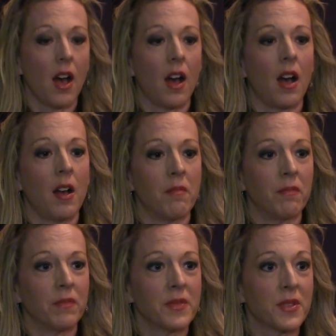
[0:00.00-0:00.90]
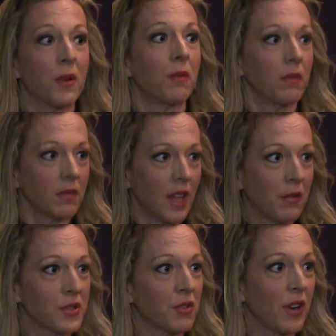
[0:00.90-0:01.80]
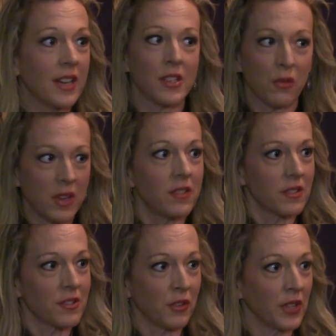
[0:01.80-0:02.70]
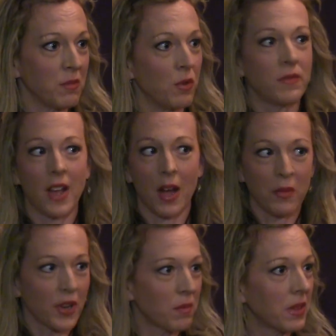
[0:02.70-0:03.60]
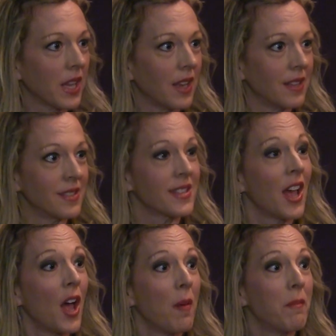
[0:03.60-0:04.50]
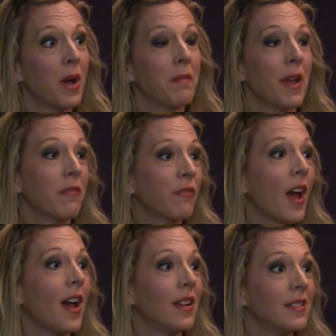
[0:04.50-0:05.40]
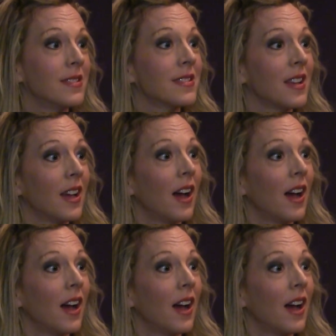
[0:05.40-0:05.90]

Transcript: So that was great. So we certainly moved on with our plans. Yeah. But my friend